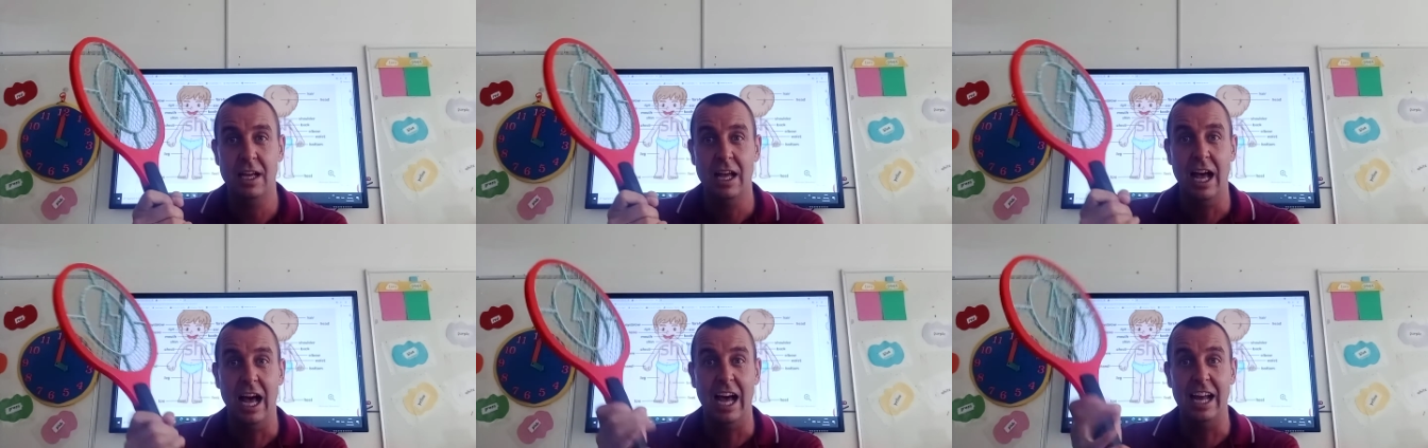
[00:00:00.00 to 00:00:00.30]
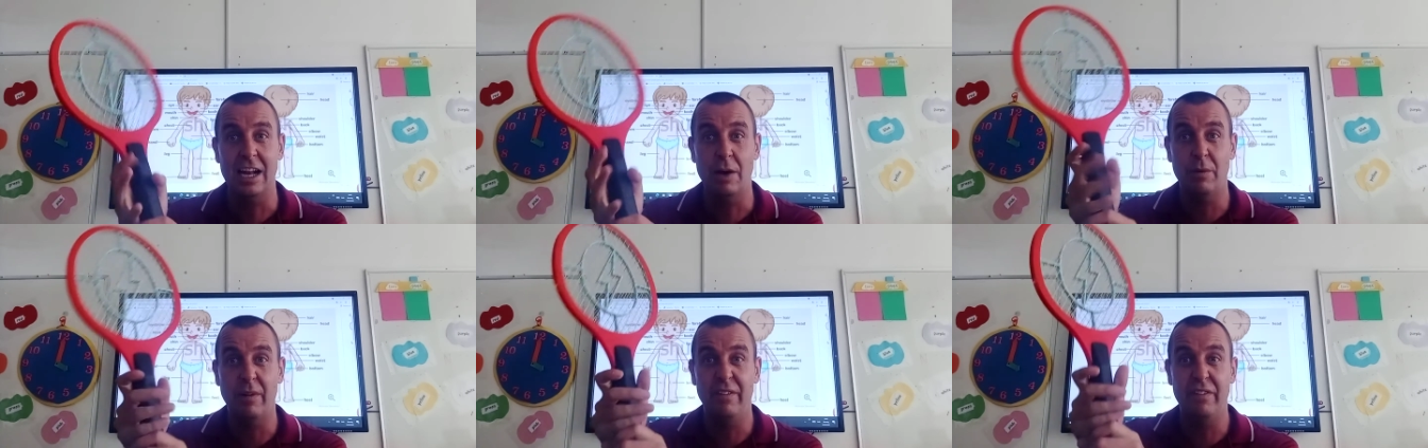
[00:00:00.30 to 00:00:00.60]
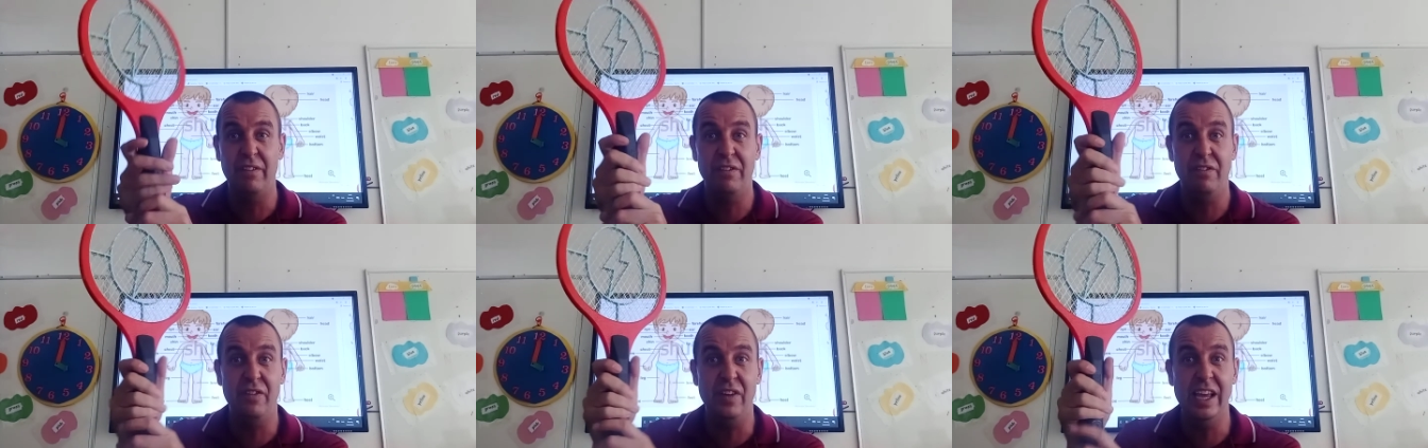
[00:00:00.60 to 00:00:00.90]
and our
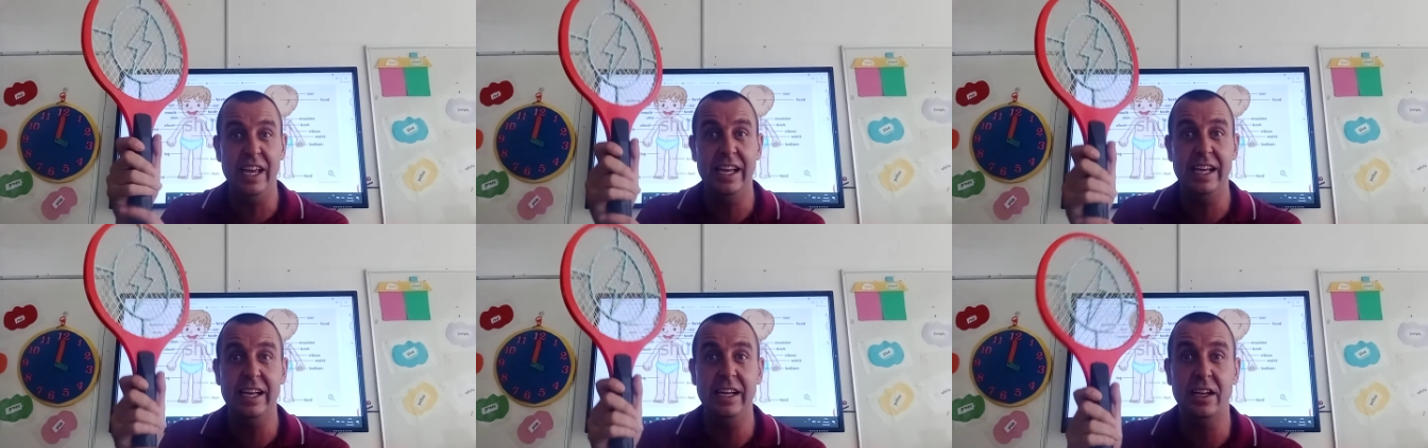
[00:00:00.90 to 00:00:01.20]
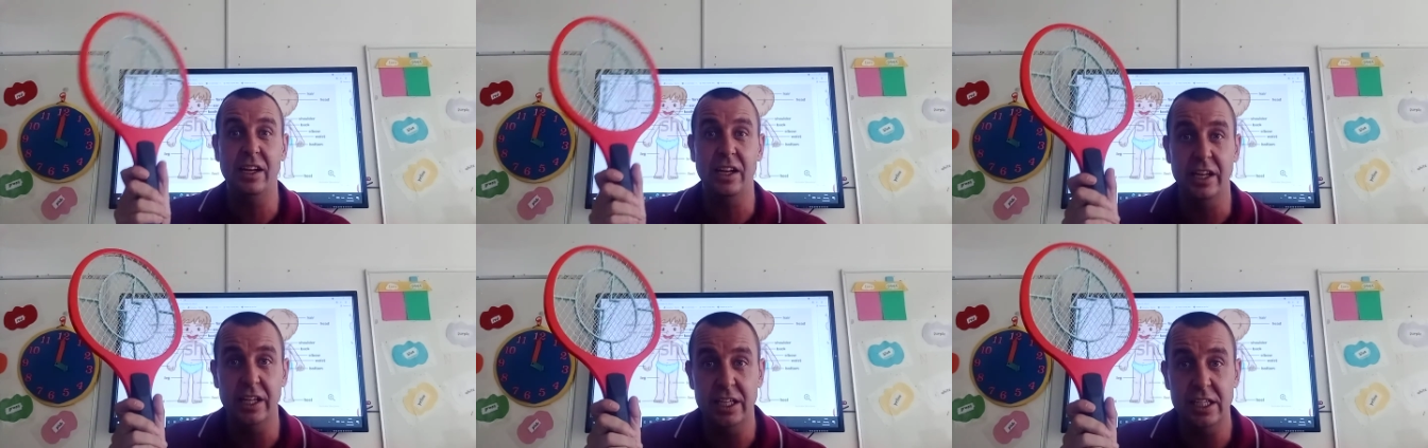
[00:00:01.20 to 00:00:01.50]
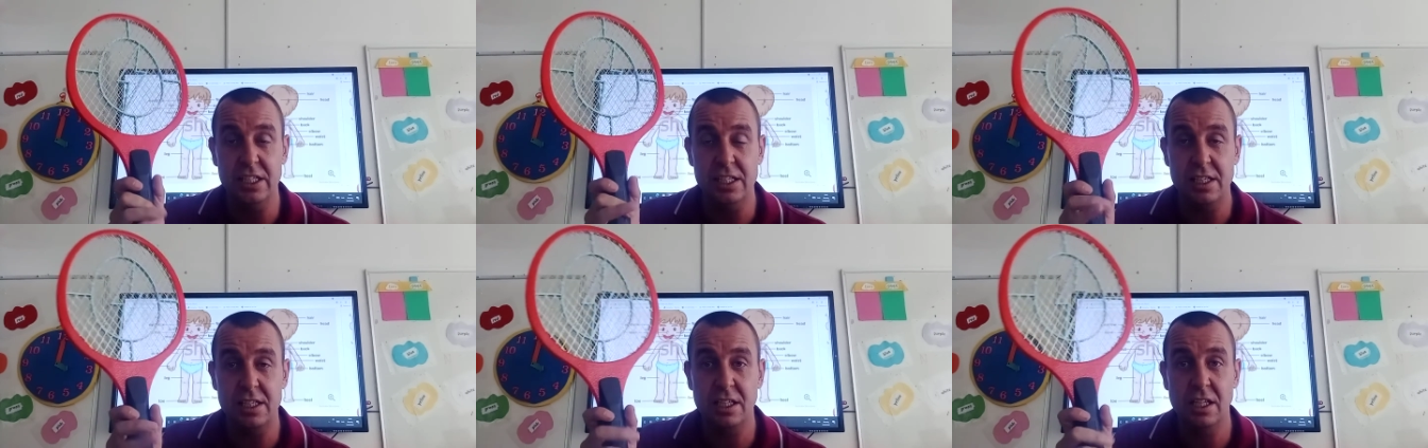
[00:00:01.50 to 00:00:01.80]

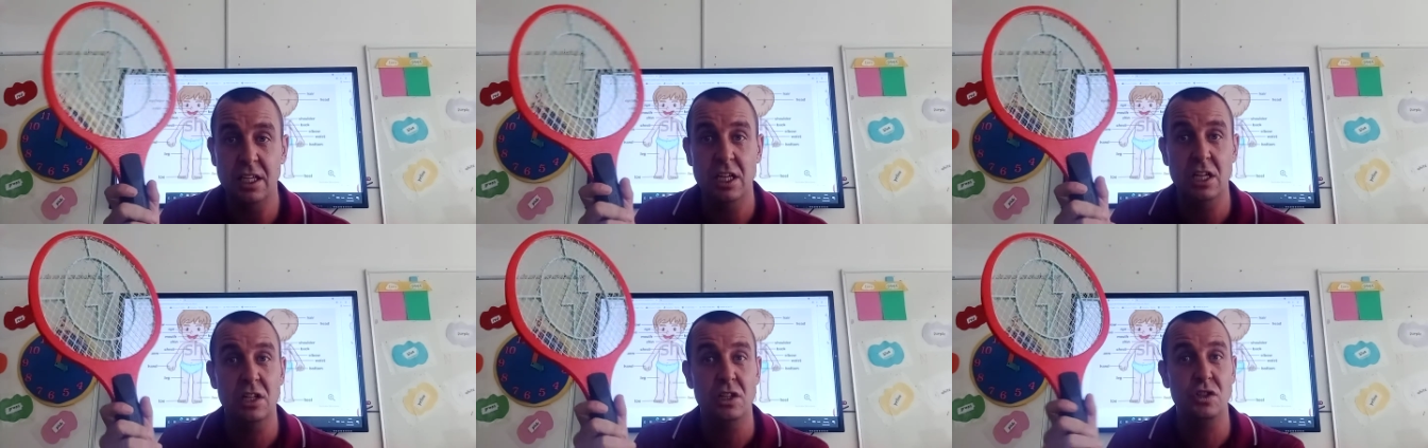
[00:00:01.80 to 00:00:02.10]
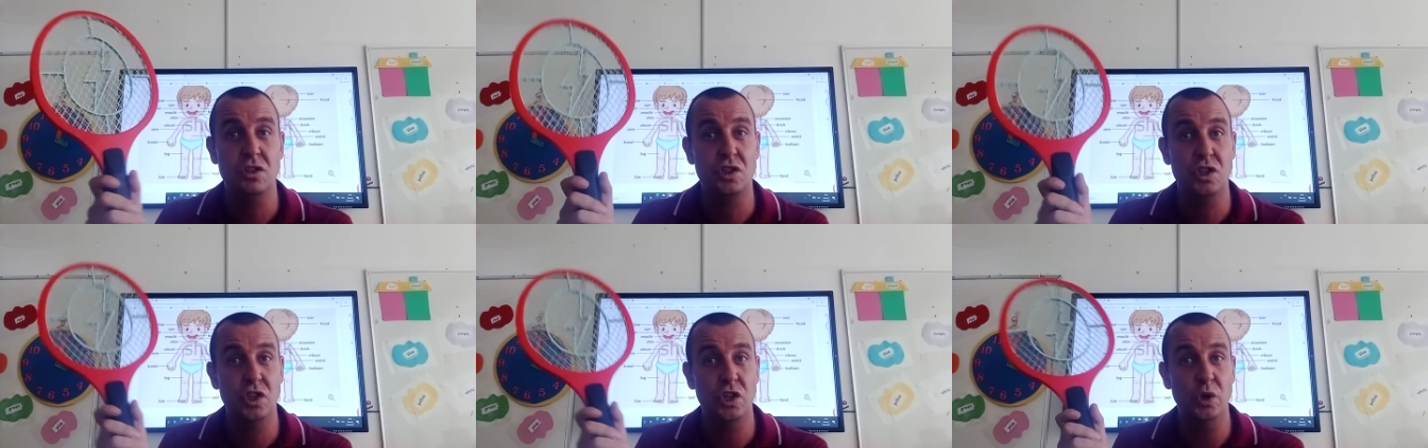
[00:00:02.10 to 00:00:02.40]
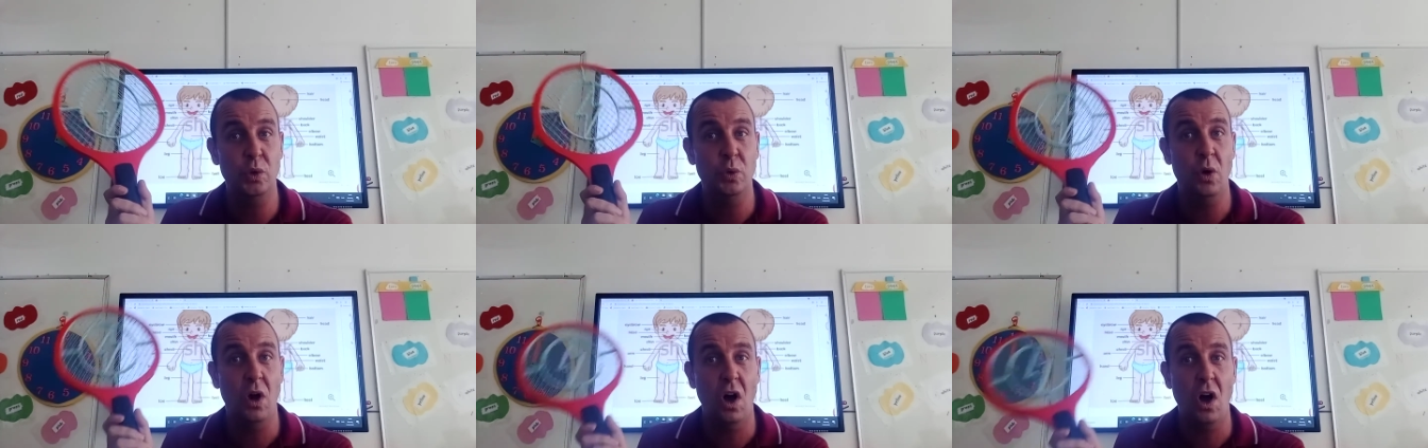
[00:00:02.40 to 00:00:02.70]
fingers
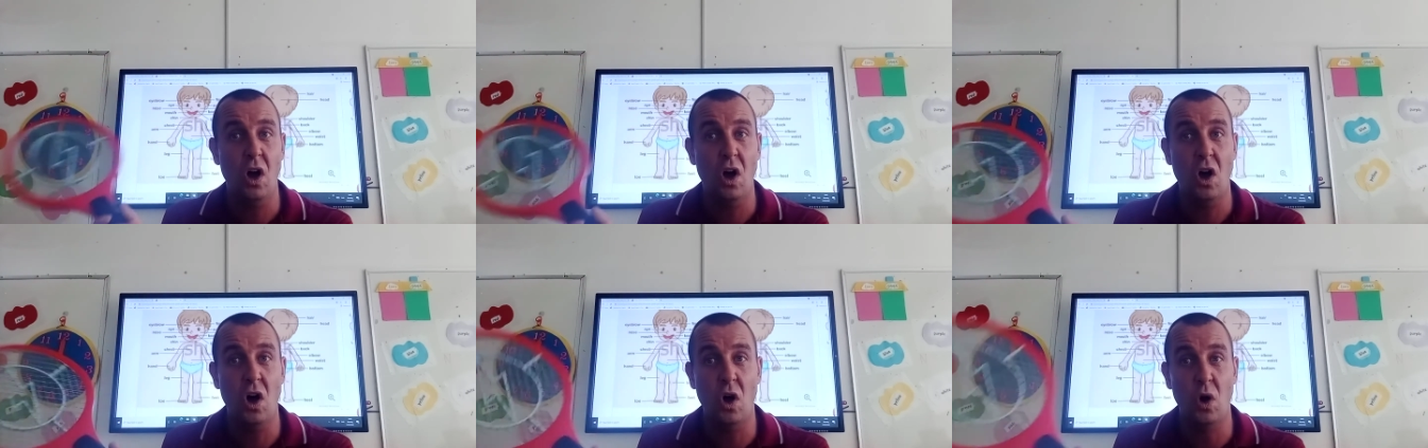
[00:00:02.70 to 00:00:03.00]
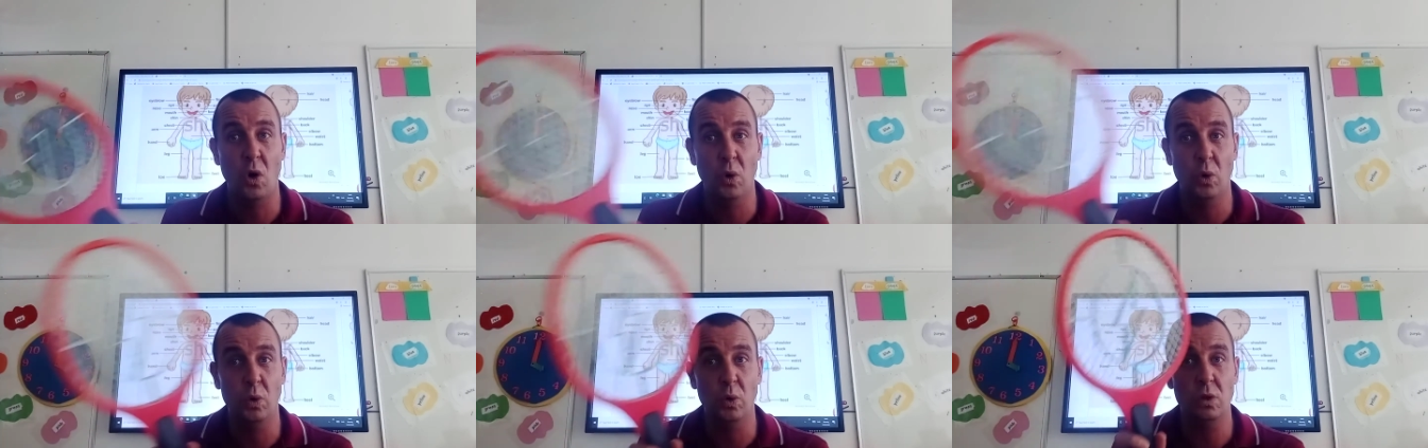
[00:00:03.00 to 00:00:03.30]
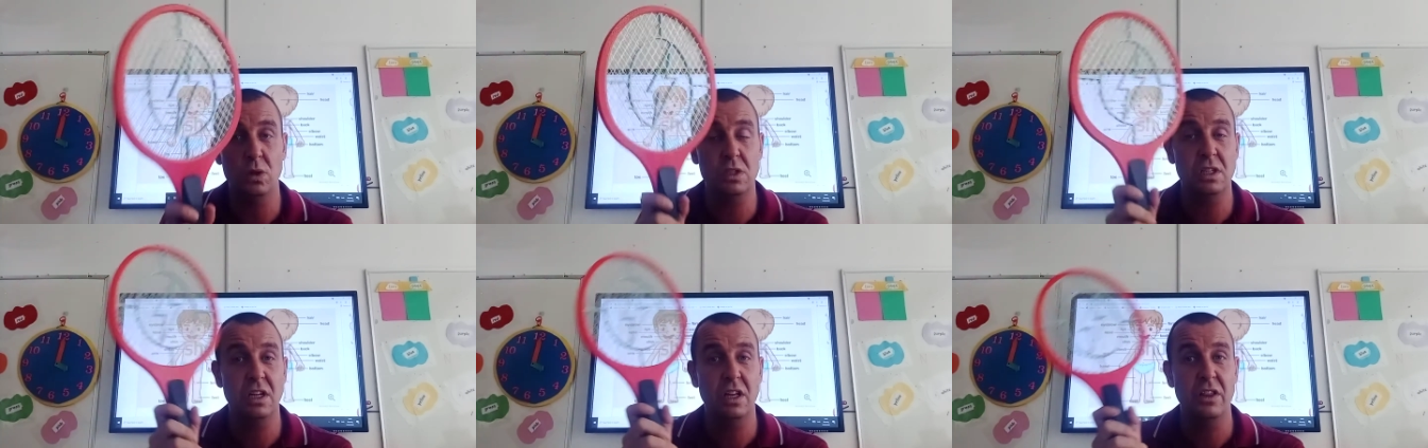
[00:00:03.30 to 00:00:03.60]
to
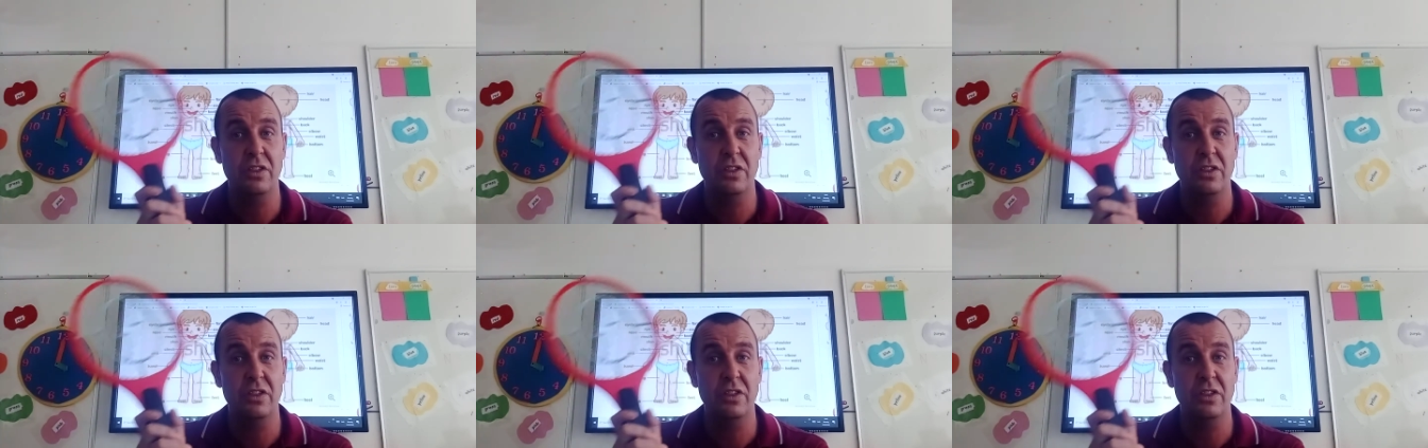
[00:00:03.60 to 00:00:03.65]
hold